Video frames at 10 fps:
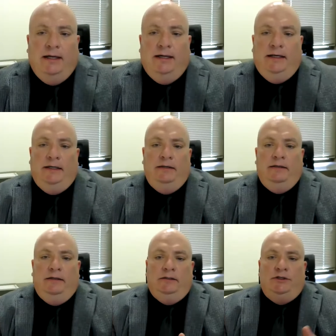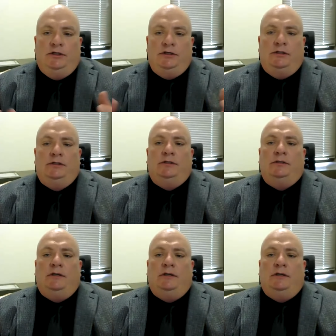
and it's Justice